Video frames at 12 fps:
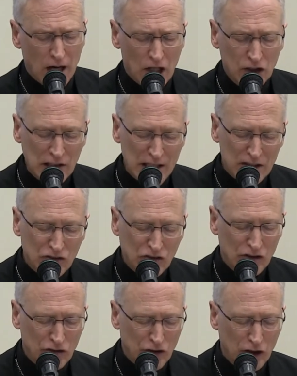
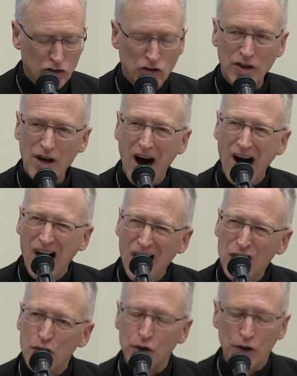unless such an
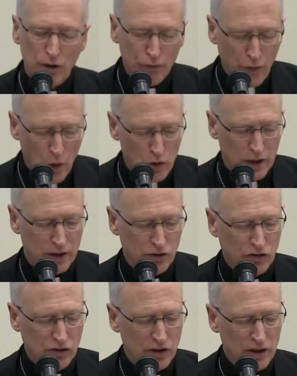other
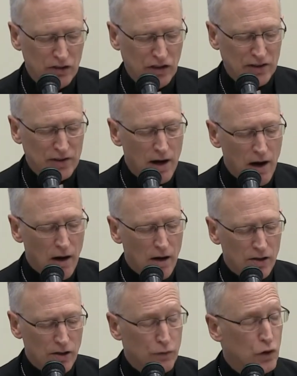focus is at the
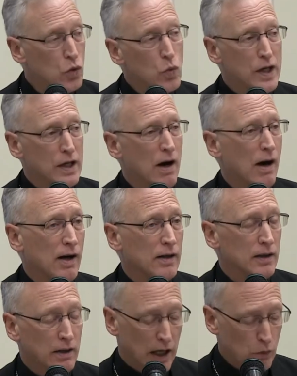heart of who we
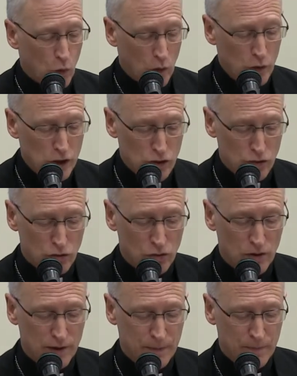are and what we
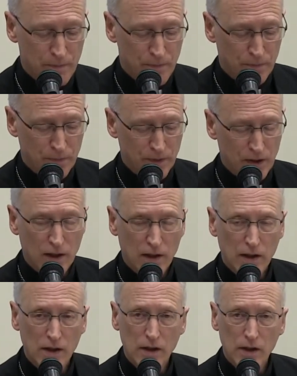do.
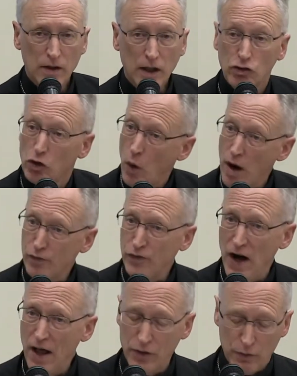And so our
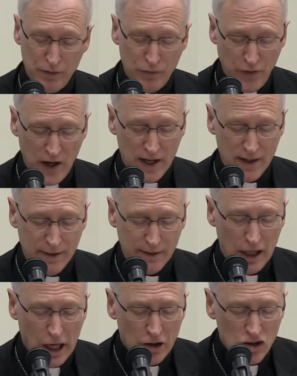Father in
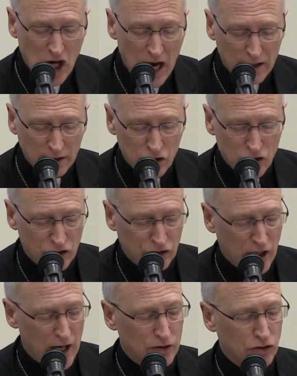faith
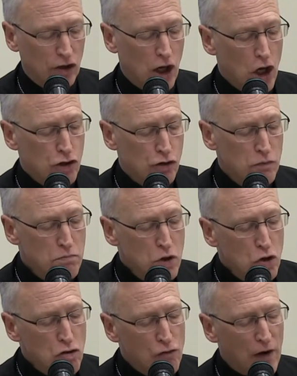challenges us to
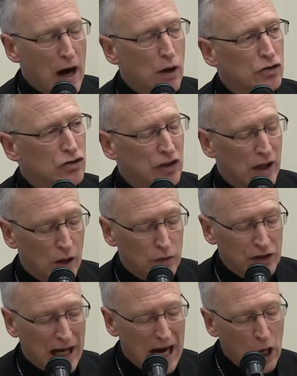move
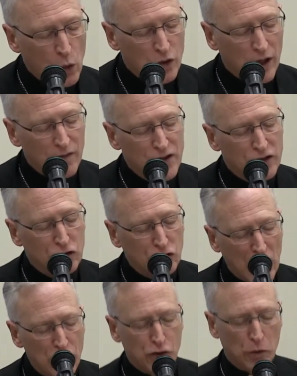ourselves out of the
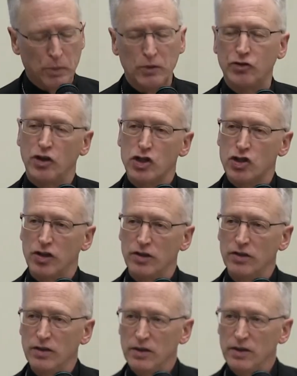center
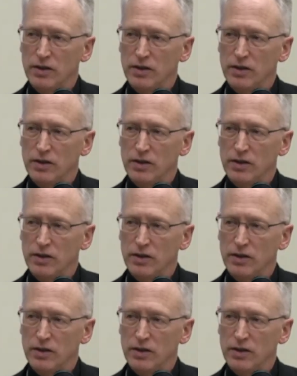position